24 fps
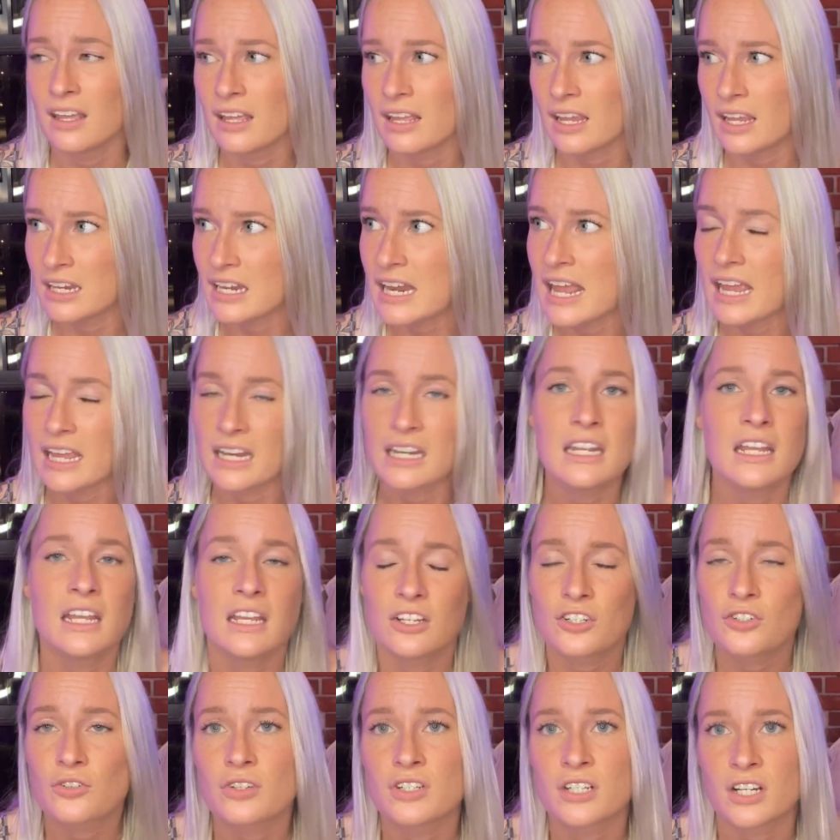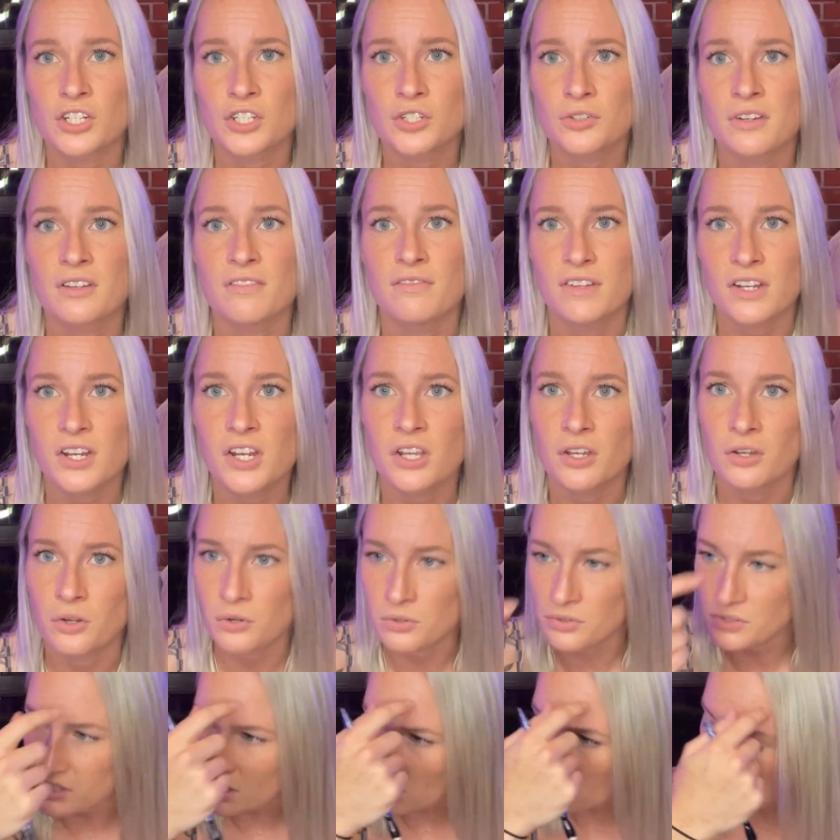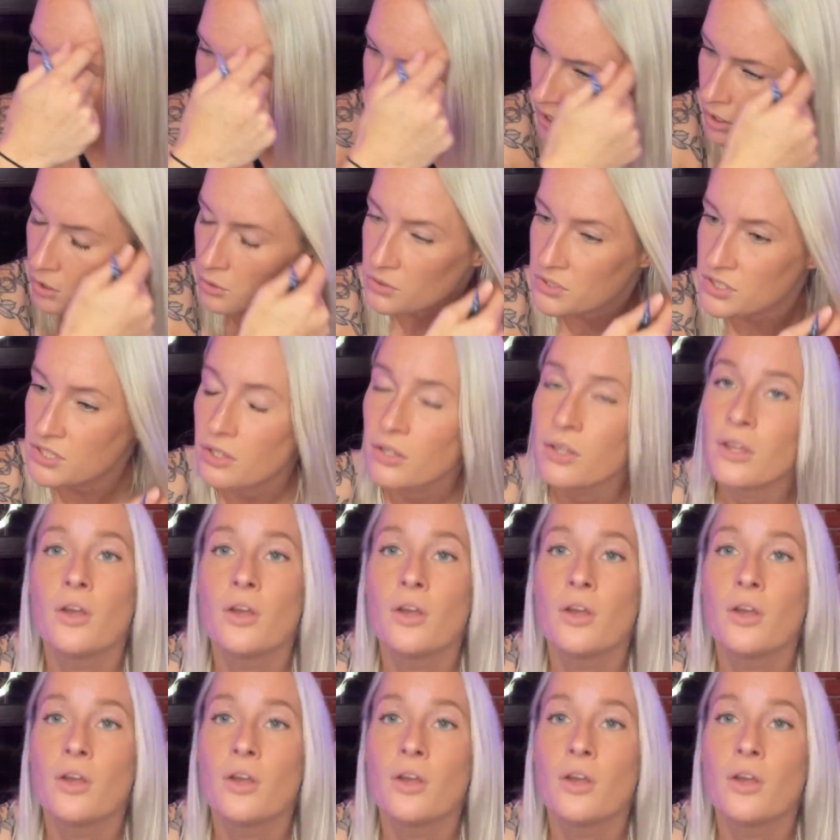in any introductory videos about